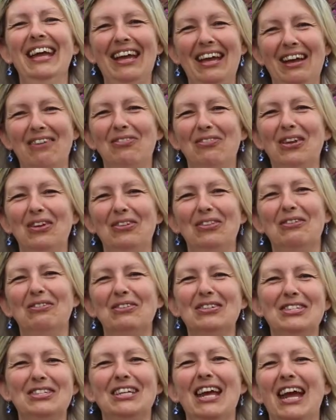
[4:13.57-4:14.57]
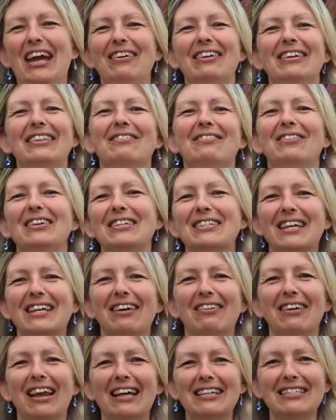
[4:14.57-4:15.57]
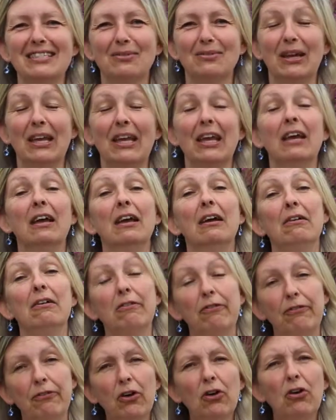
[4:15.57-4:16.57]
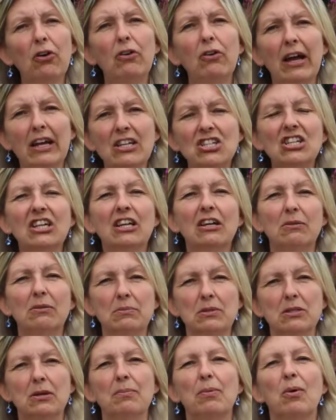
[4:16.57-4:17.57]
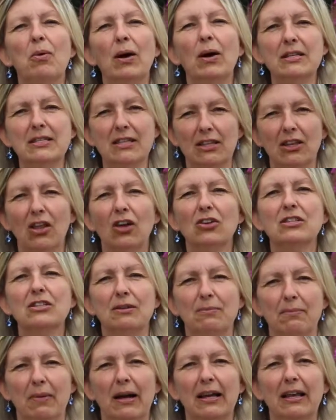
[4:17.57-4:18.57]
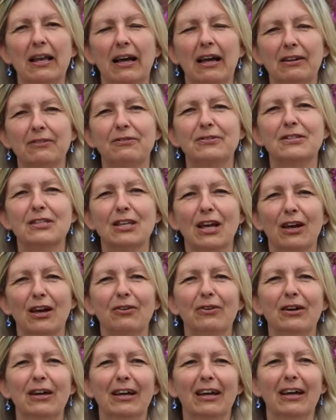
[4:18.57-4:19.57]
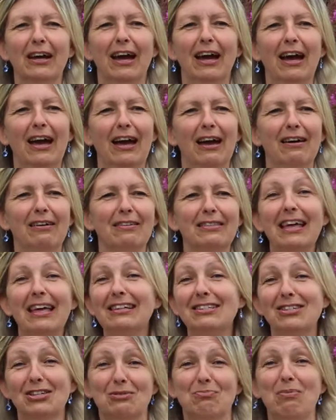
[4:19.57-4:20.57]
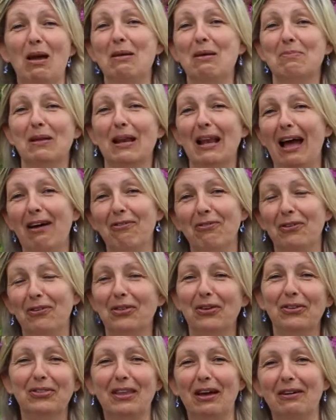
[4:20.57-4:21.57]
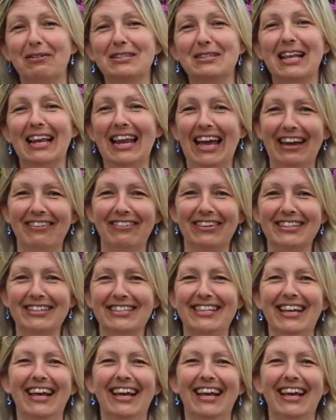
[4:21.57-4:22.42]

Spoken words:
of you that were sharing the video last week, 4 actually comes up quite a lot in my life. So that just made me laugh. I thought that was hilarious.